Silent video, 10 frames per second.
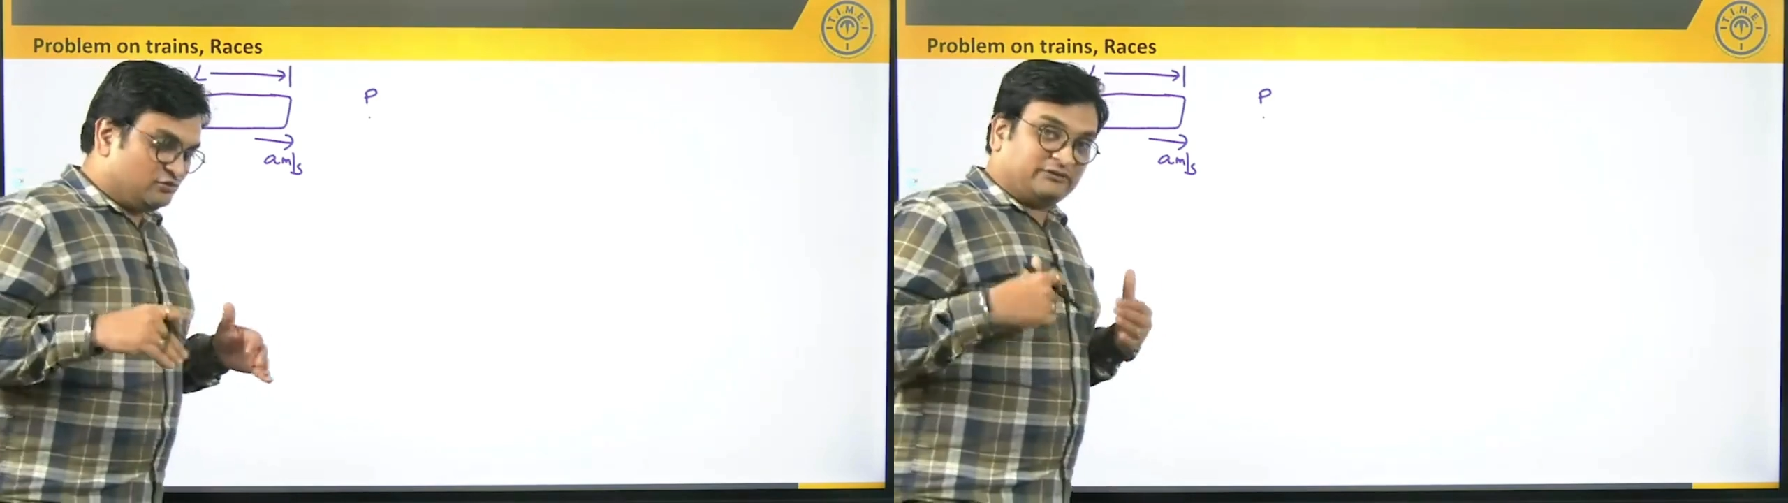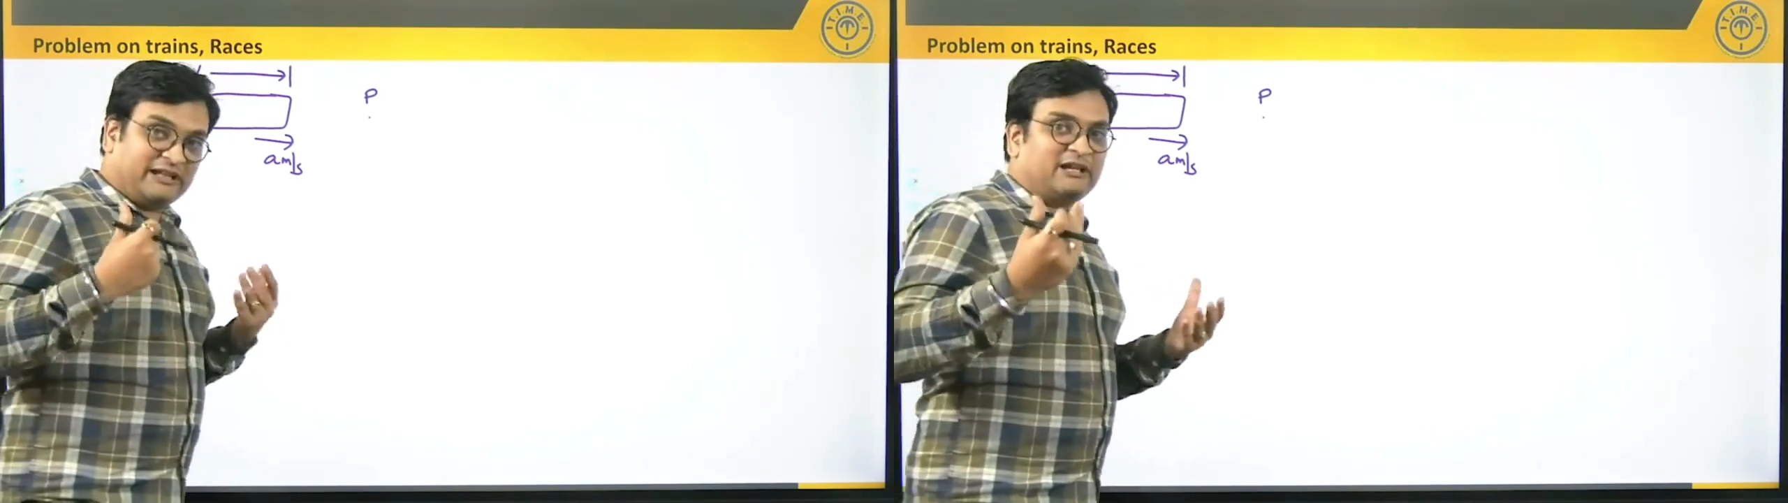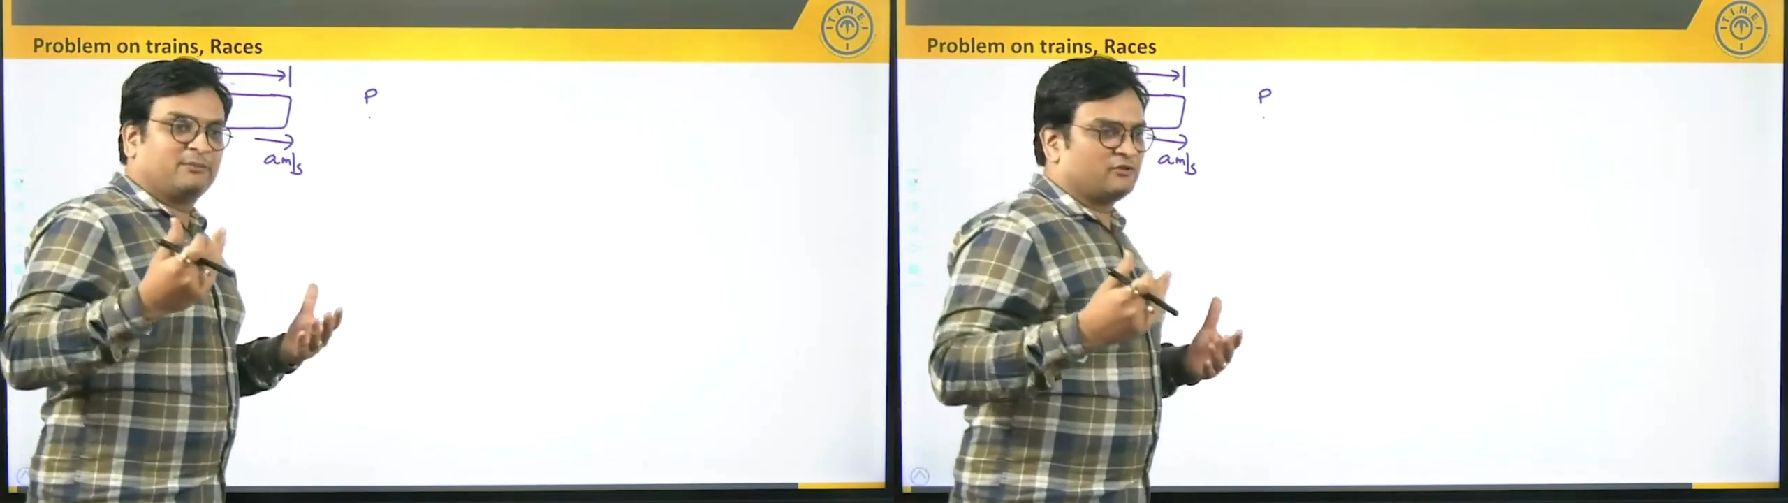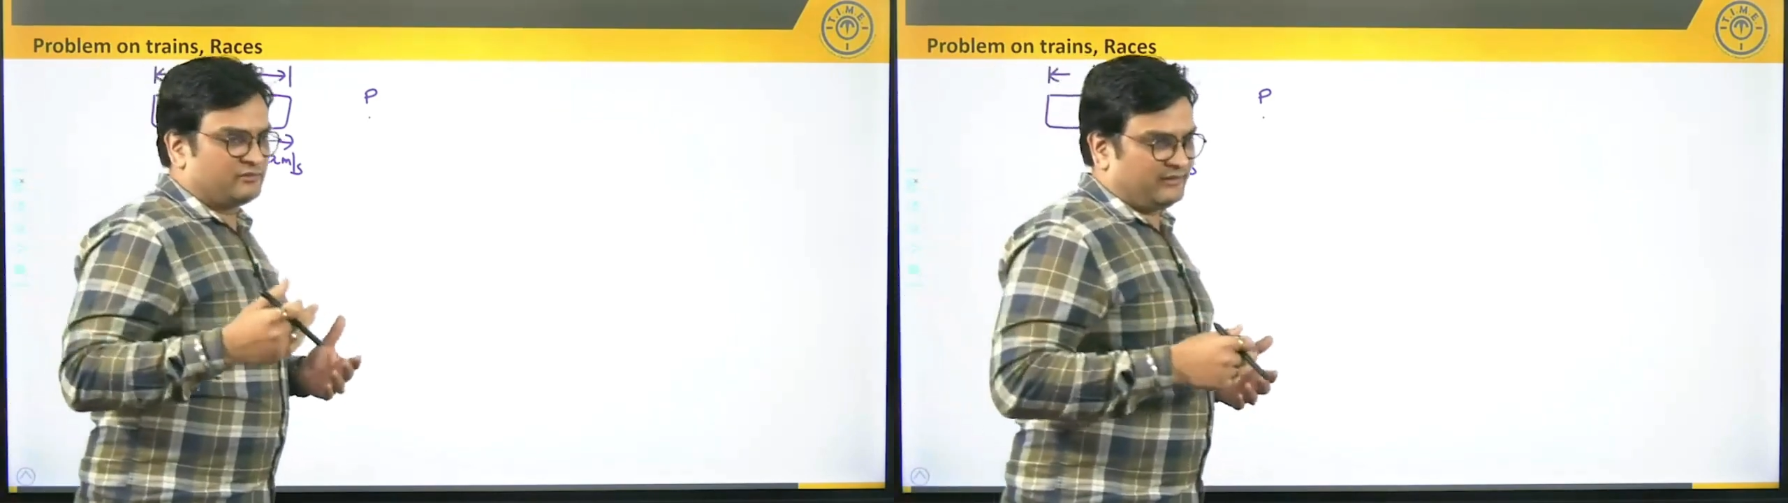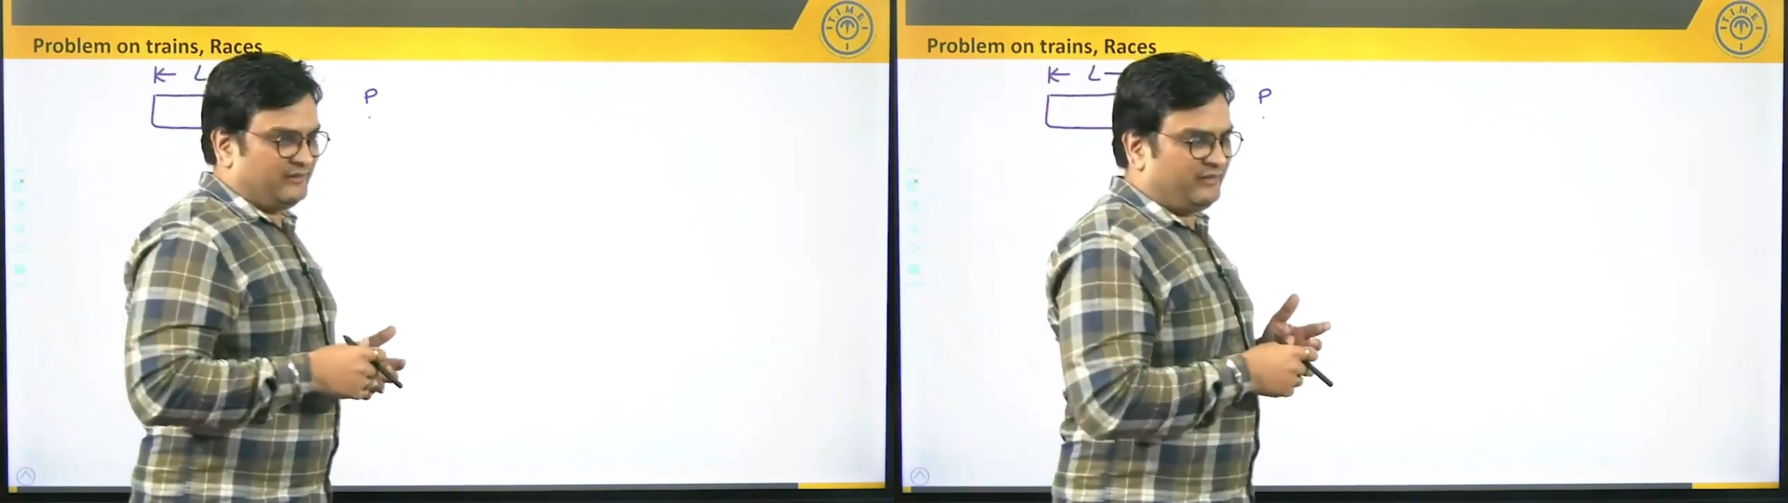to think about
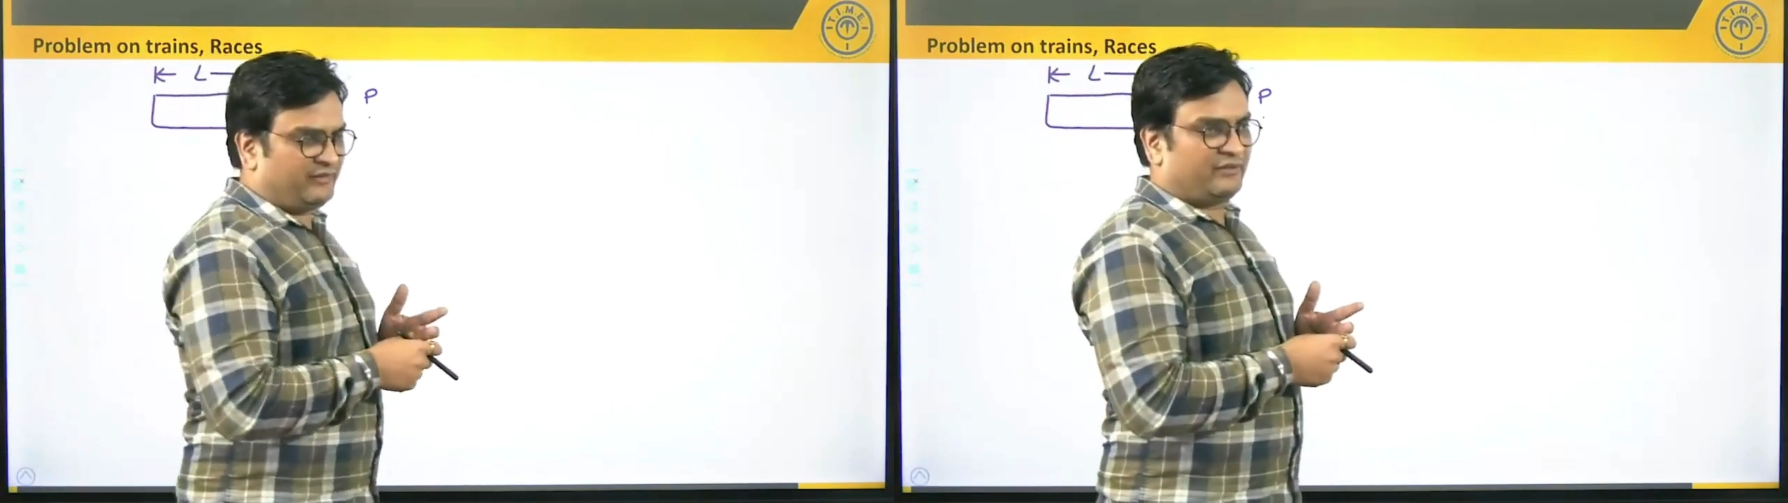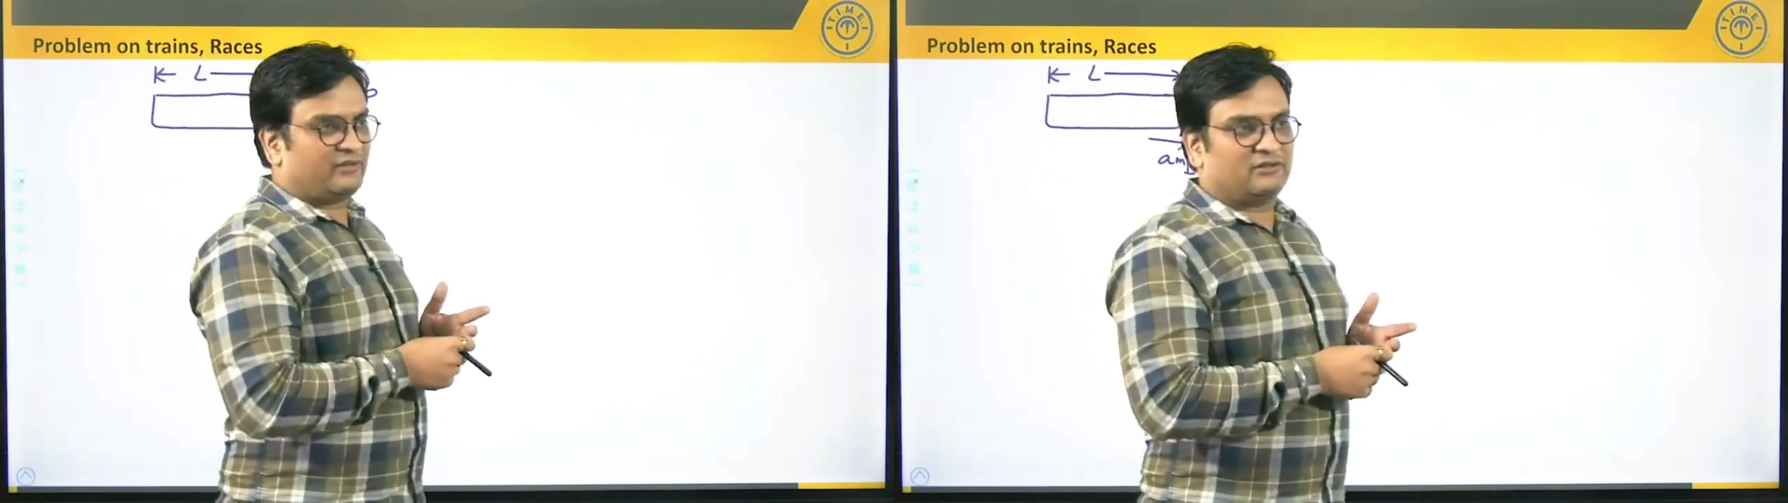is,